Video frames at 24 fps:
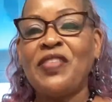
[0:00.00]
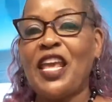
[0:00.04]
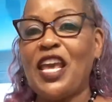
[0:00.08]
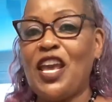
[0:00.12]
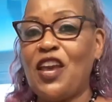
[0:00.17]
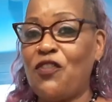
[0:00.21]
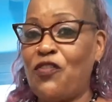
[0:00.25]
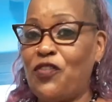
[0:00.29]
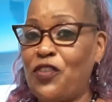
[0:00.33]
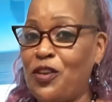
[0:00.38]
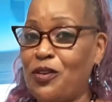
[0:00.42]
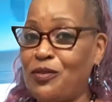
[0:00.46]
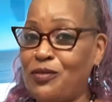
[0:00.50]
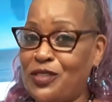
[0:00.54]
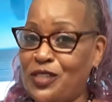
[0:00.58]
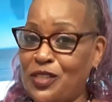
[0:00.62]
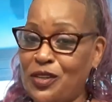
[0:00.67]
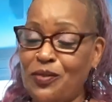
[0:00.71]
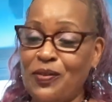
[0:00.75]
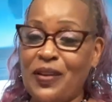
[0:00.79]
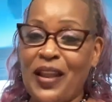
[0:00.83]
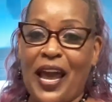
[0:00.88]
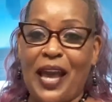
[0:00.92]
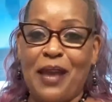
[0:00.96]
If you
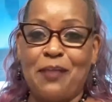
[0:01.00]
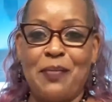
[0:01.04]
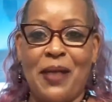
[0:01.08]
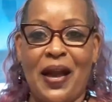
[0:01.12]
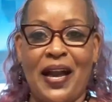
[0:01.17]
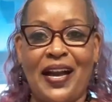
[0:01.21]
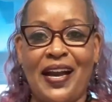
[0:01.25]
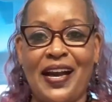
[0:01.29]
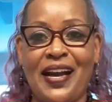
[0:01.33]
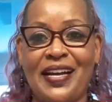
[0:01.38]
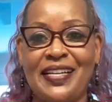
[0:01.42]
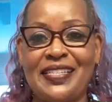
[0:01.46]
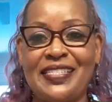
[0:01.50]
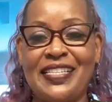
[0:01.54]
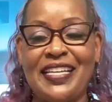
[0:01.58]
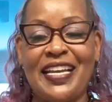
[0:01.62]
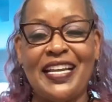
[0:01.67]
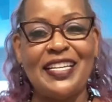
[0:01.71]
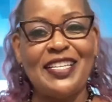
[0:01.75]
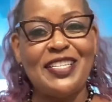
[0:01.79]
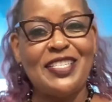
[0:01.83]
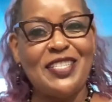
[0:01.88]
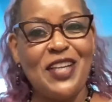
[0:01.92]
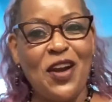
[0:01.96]
do like my content,